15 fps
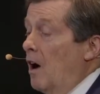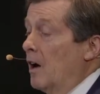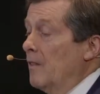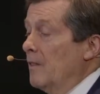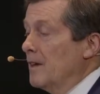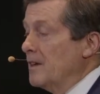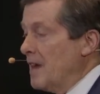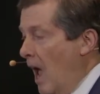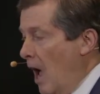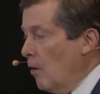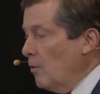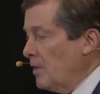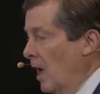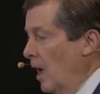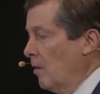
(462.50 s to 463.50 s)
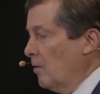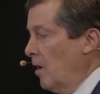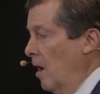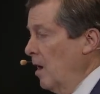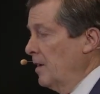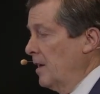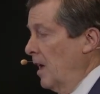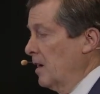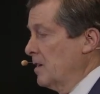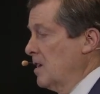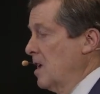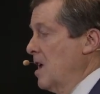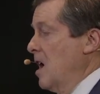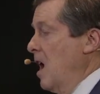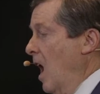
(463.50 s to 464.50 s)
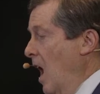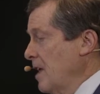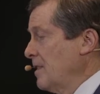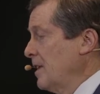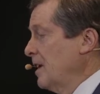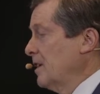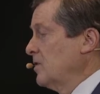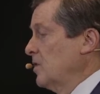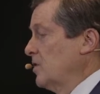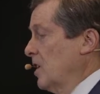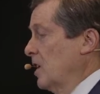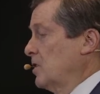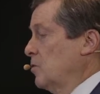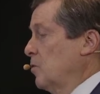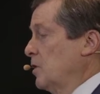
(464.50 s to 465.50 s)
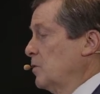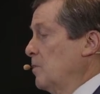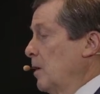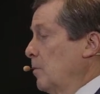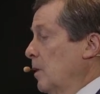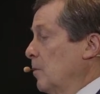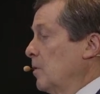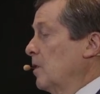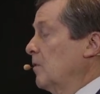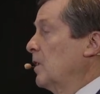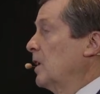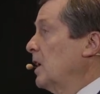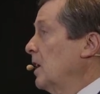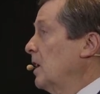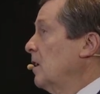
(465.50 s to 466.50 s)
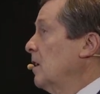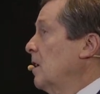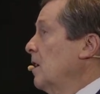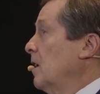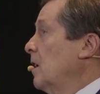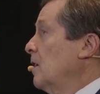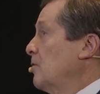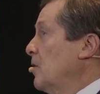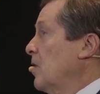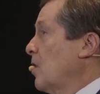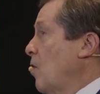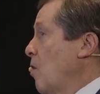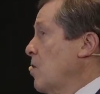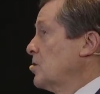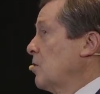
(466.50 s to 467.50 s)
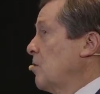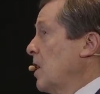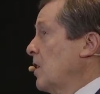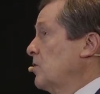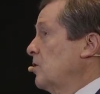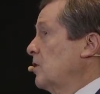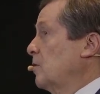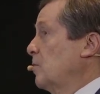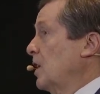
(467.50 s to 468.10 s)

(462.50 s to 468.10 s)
are in the downtown context, I think it suggests to us maybe a bit of a need for a course correction